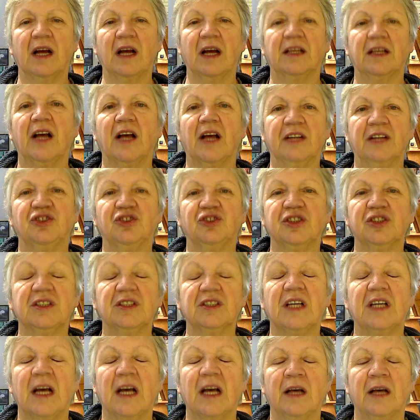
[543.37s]
I
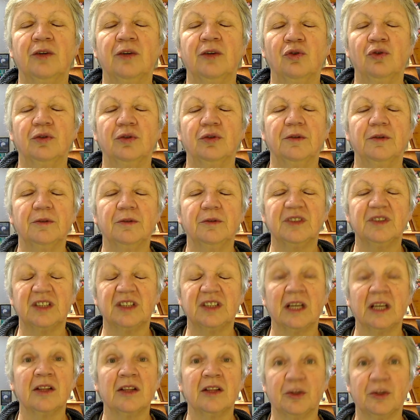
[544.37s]
just cannot
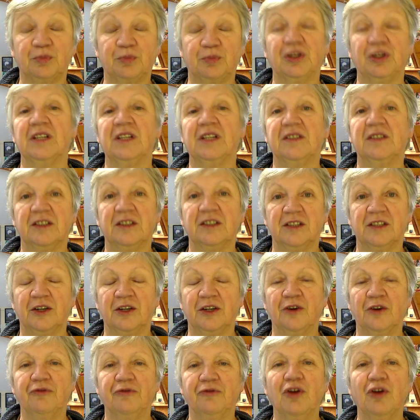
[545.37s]
sing their praises
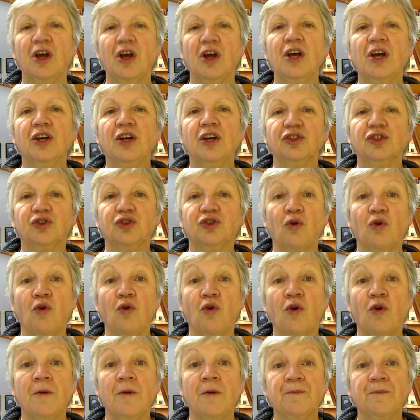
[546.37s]
enough.
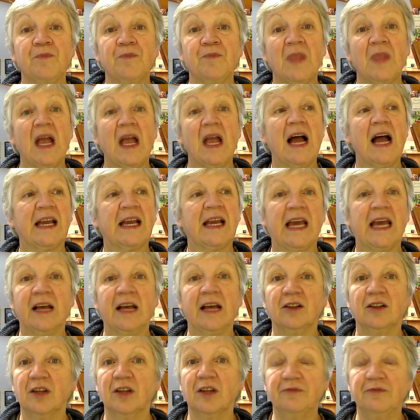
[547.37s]
So I
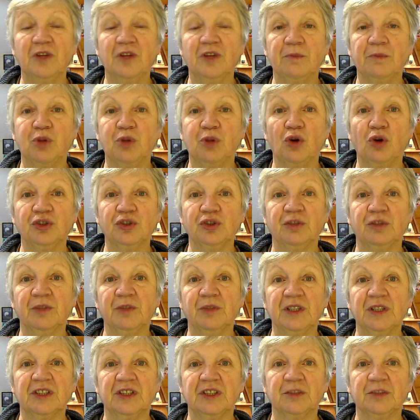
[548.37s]
get lovely blossom
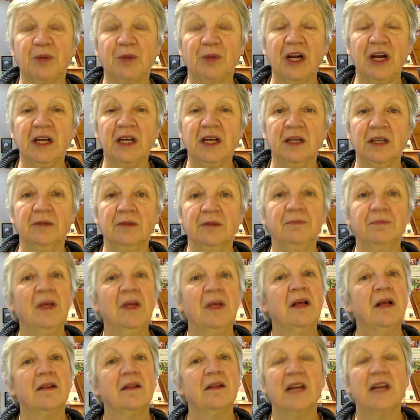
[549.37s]
in the spring.
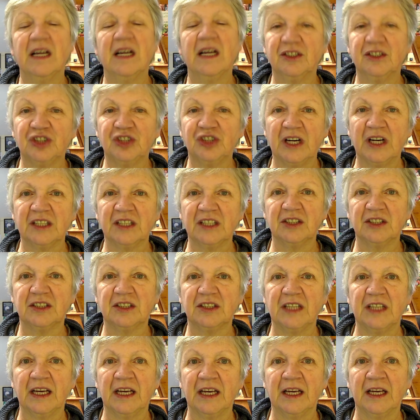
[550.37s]
That
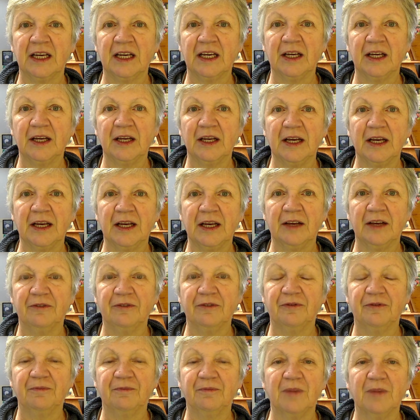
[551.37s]
attracts
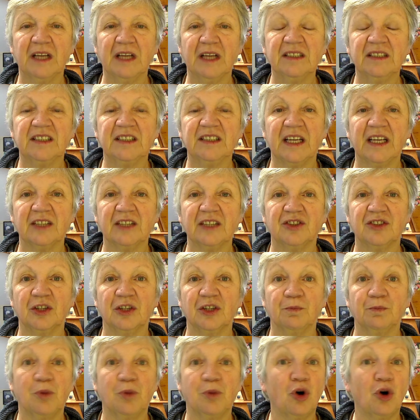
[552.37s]
insects
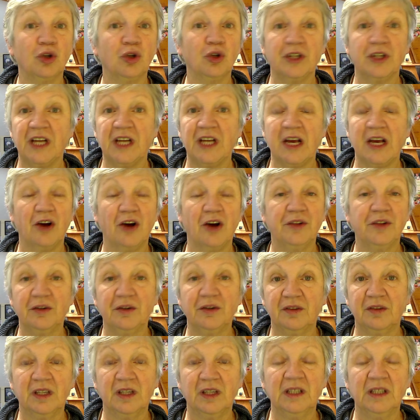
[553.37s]
that pollinate other
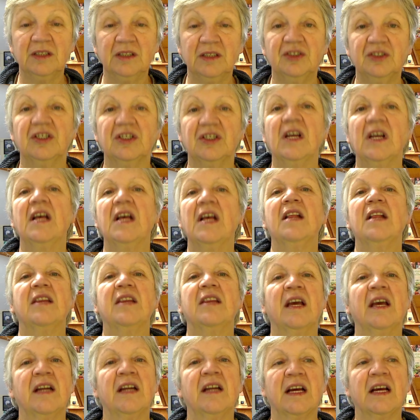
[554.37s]
things.
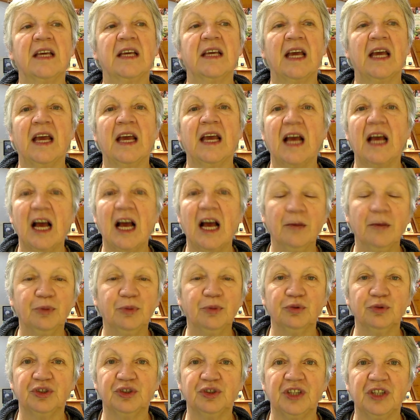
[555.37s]
Then I get
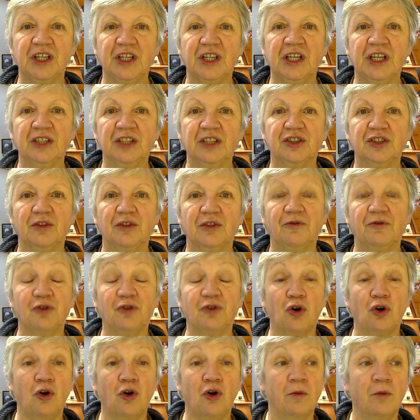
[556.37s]
apples to eat
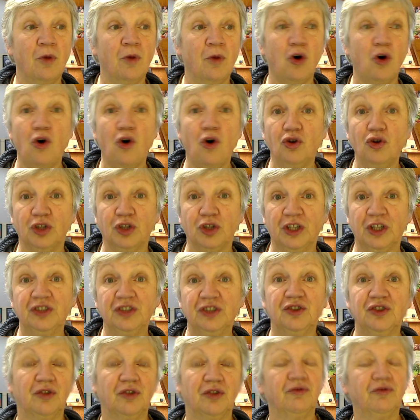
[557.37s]
from
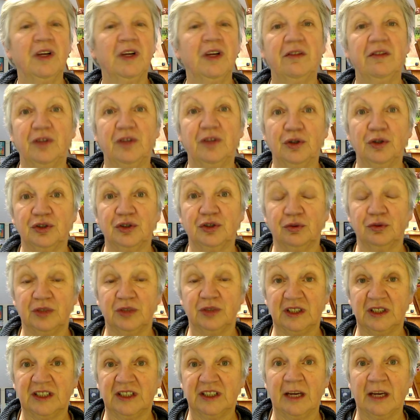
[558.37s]
August right through till
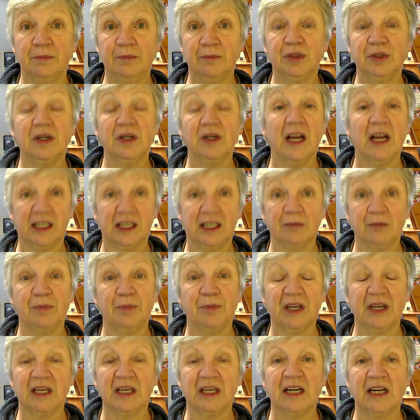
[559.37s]
December. I can
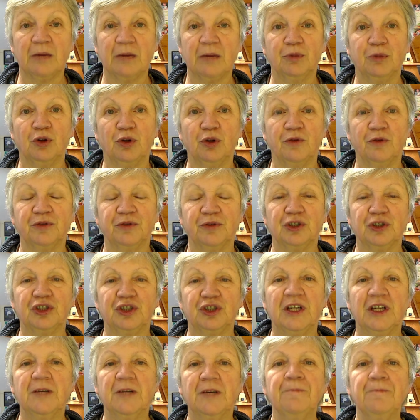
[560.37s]
pick an apple off the
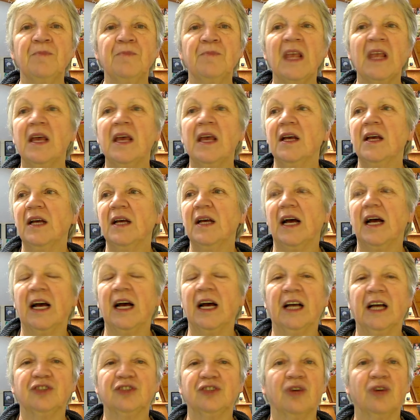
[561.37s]
tree.
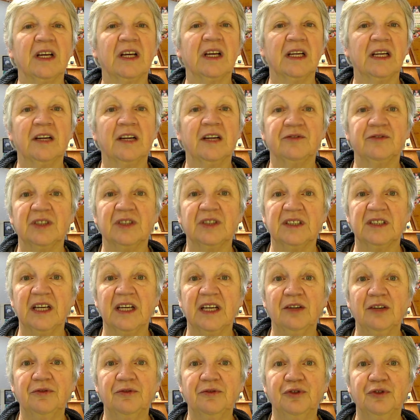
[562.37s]
So I can have
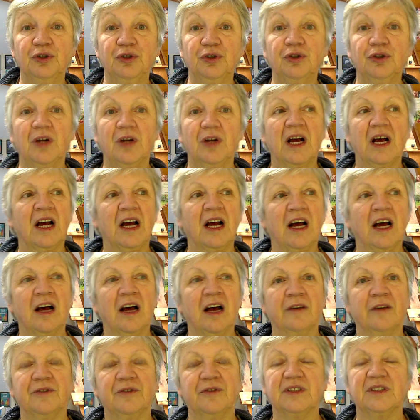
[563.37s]
dessert fruit. I
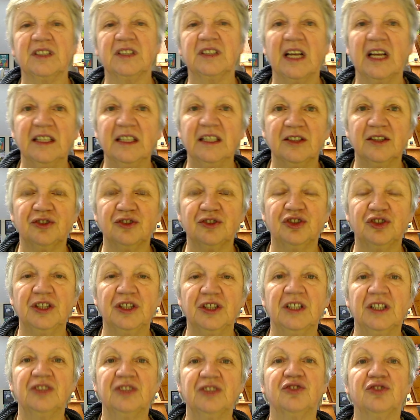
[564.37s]
have cider
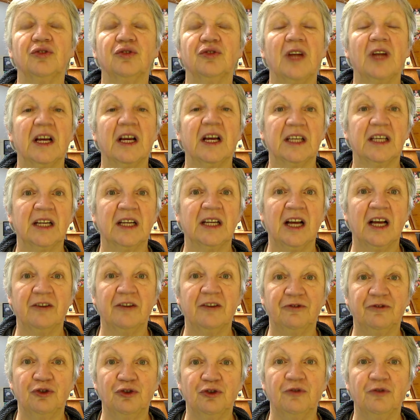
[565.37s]
trees so that I can
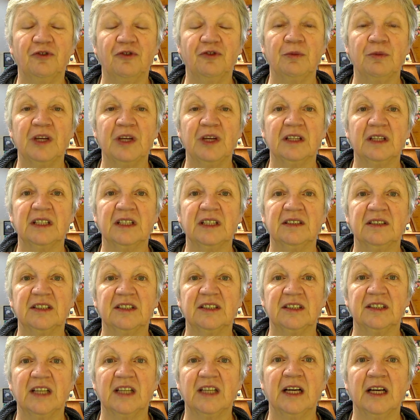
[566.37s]
have fruit for making
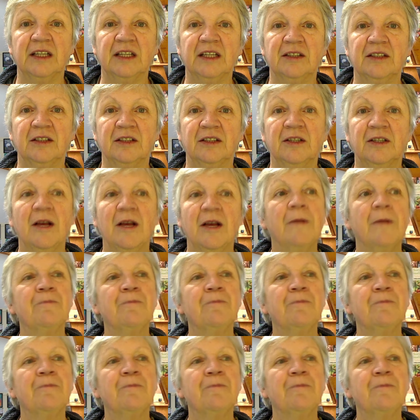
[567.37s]
into cider.